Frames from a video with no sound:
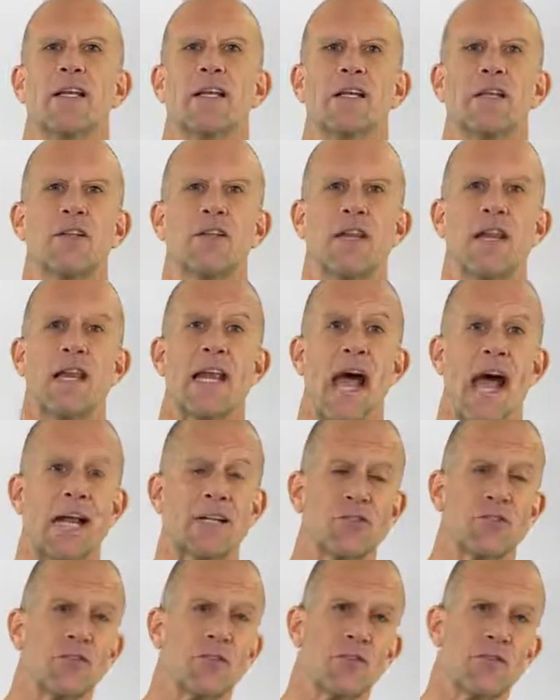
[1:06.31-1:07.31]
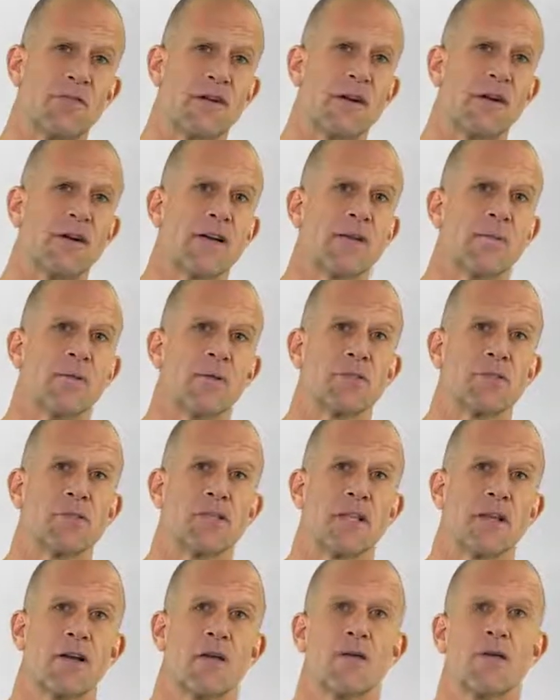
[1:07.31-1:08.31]
into the natural variables
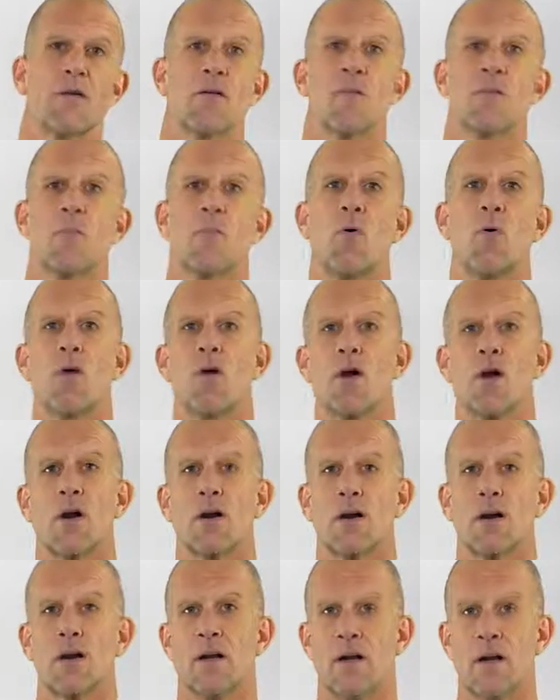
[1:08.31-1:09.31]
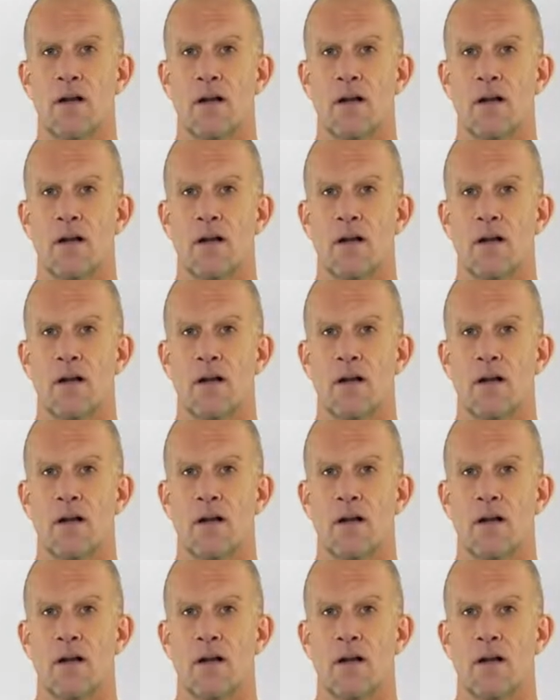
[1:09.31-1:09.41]
that are more